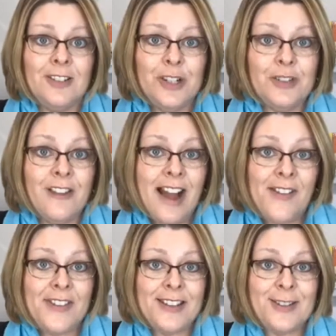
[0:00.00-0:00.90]
You've
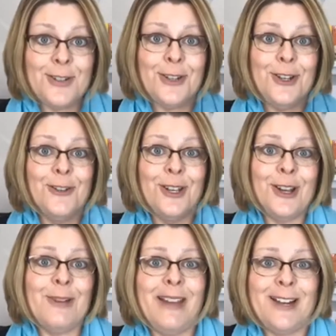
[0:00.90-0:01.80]
got this. You can
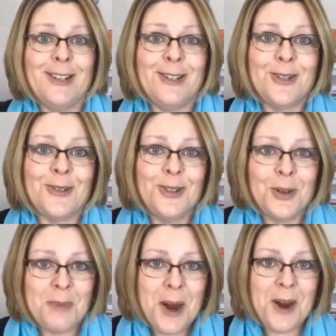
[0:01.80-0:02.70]
go back to school
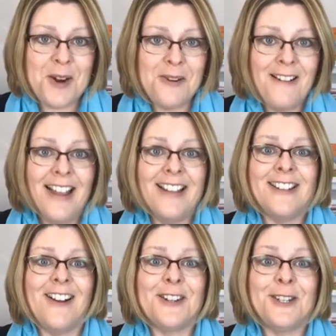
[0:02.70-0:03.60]
tomorrow as
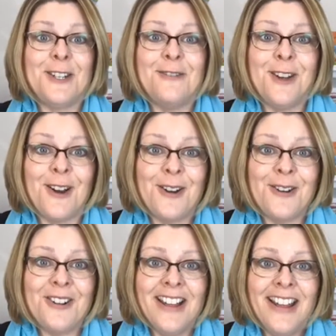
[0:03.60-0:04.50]
long as you
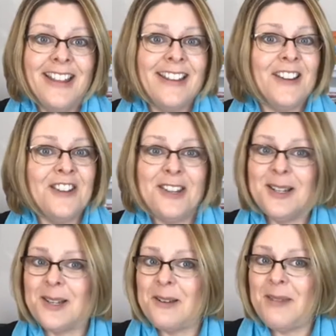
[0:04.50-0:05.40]
know that
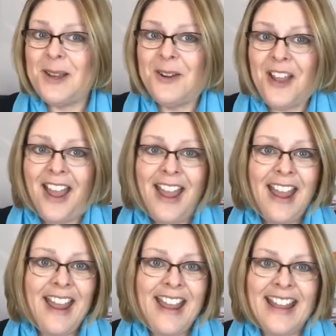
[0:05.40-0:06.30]
everything's going to be
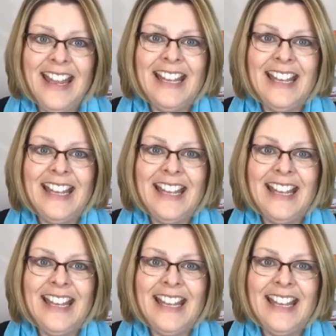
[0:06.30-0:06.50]
okay.